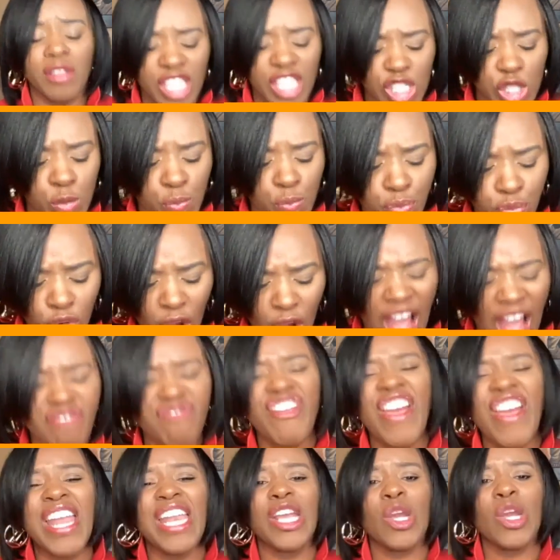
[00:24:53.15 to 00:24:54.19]
this
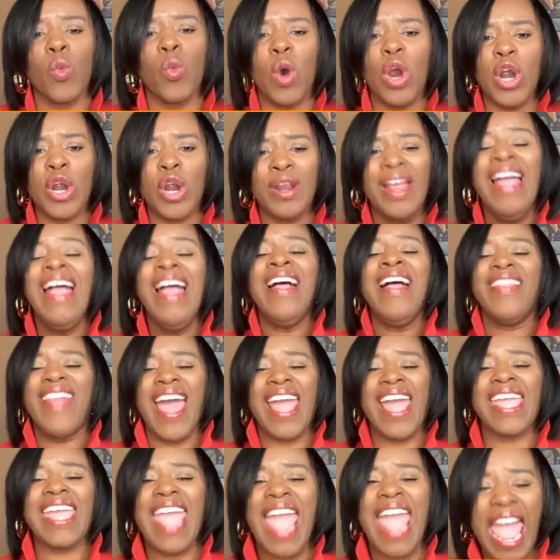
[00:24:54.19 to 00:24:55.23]
prophetic word
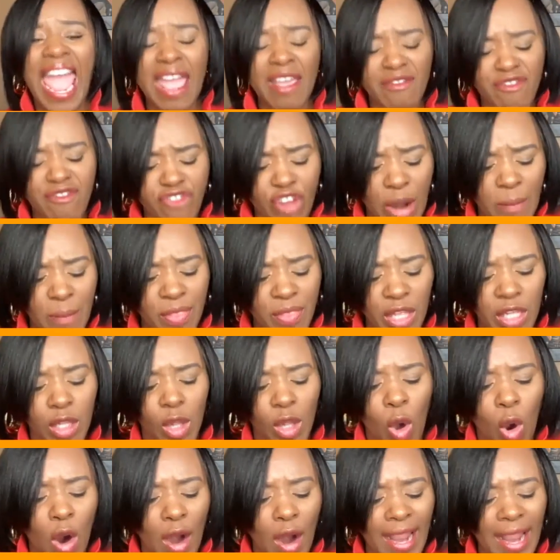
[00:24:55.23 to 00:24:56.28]
that came from the
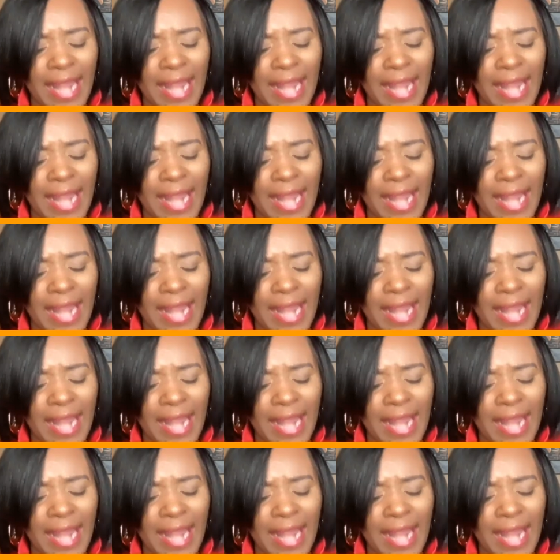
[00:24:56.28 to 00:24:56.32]
Lord.